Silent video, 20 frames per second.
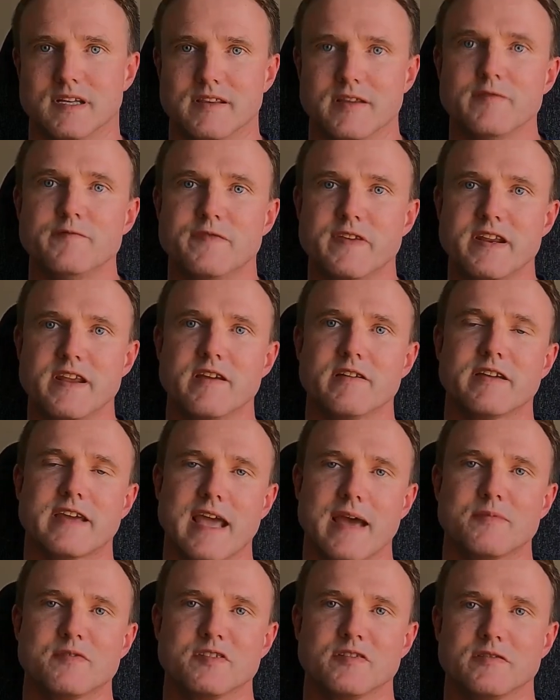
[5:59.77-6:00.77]
The video
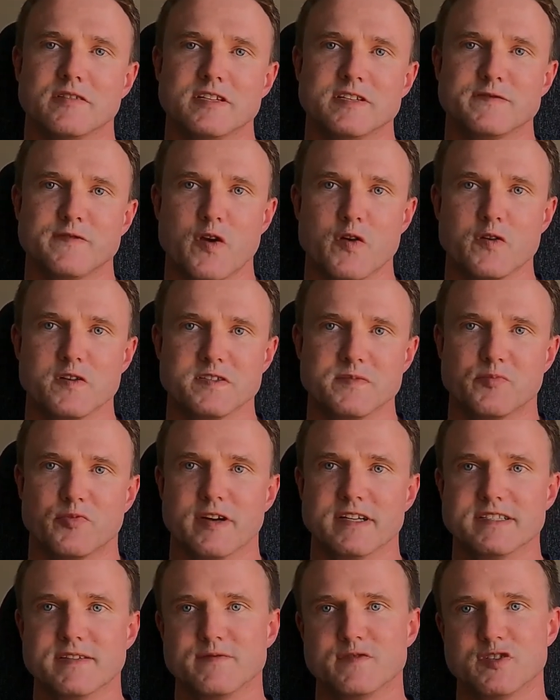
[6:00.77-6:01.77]
captured on this phone is
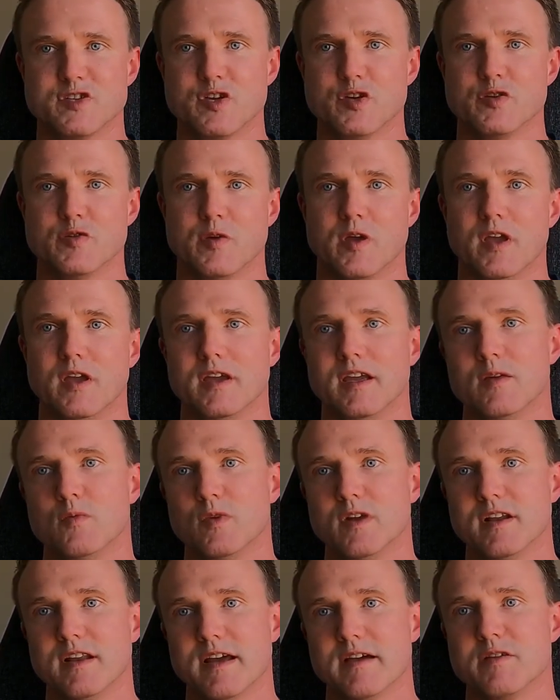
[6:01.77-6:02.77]
impressive too. It
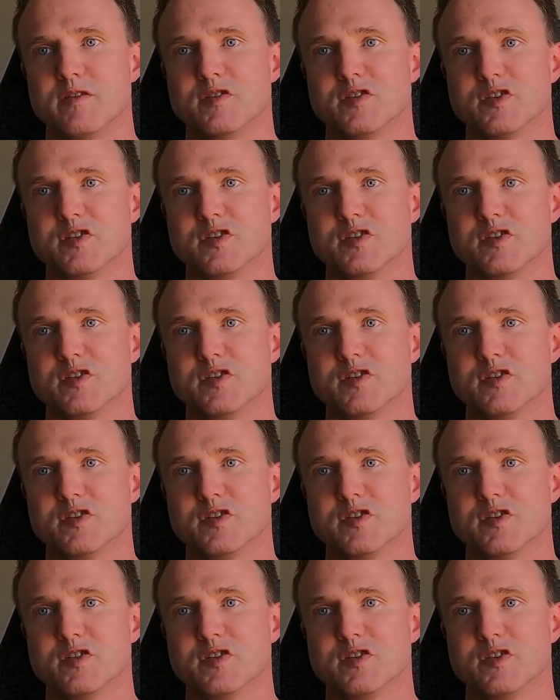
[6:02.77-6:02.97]
will allow you